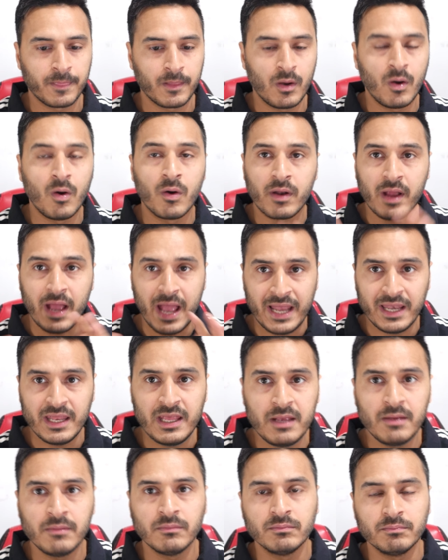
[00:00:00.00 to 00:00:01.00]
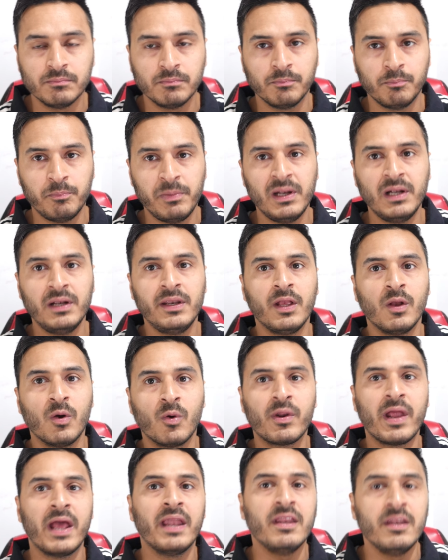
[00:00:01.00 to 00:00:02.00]
or any building
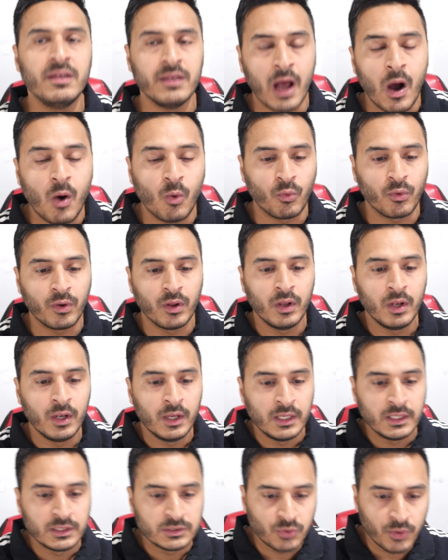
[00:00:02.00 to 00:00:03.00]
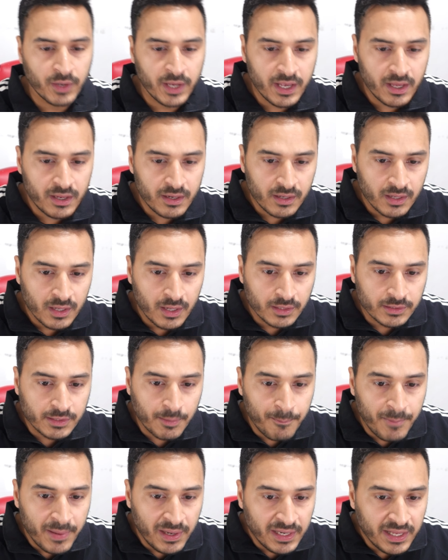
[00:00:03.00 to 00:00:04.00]
or any noun. So here the
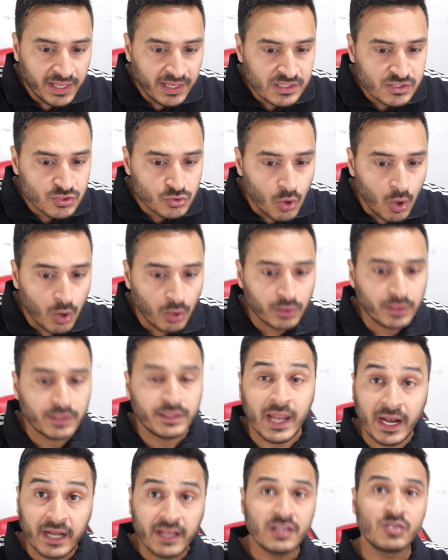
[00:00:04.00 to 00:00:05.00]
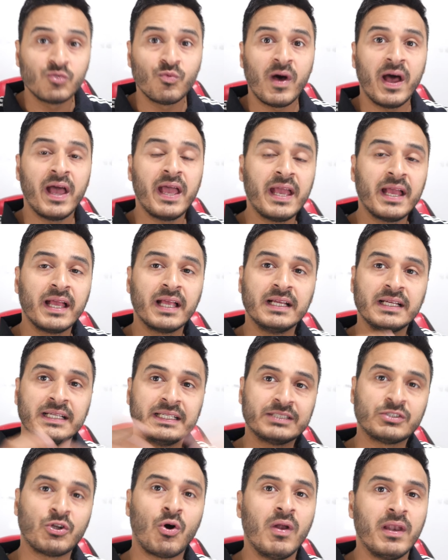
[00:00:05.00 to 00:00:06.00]
building is tall. That is why
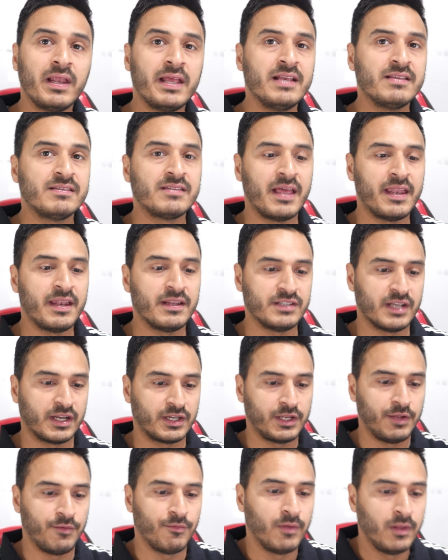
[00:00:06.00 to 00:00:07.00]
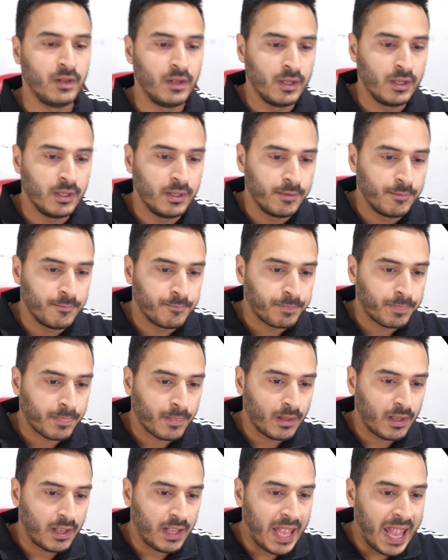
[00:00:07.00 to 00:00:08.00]
tall is an adjective.
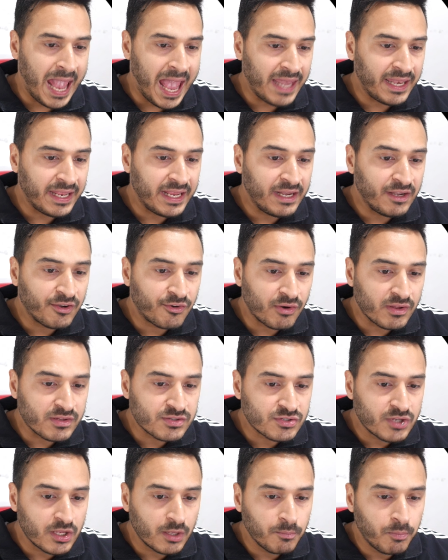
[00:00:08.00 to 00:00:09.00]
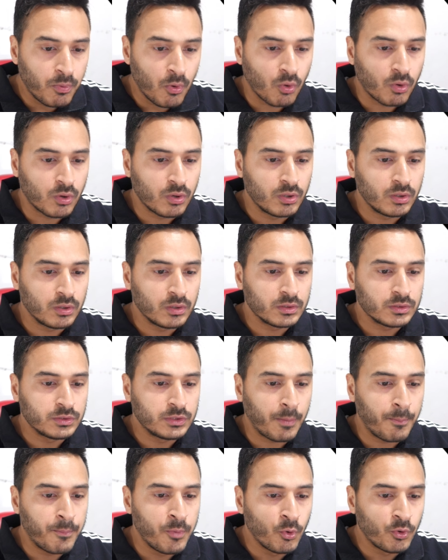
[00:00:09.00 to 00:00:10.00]
An interesting book,
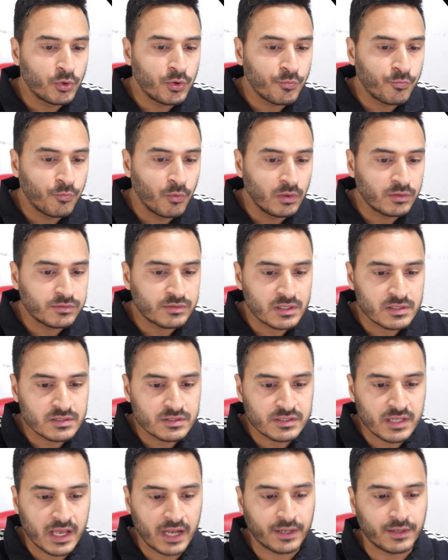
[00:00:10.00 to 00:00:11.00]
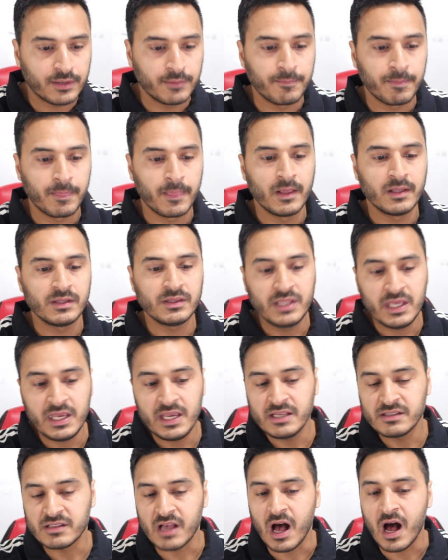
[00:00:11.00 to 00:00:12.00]
the beautiful sunset.
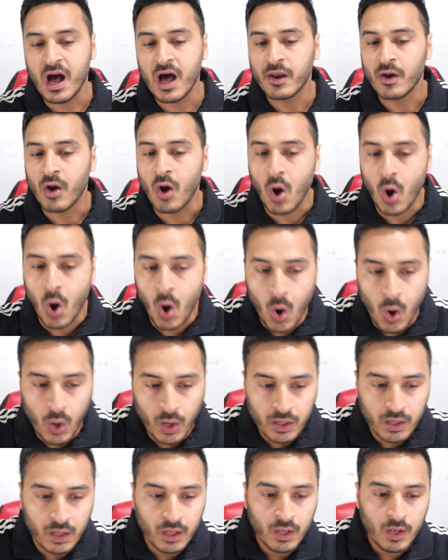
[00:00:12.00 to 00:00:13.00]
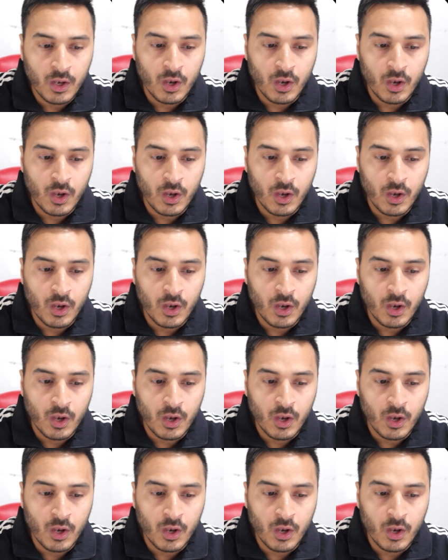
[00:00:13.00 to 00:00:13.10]
These are all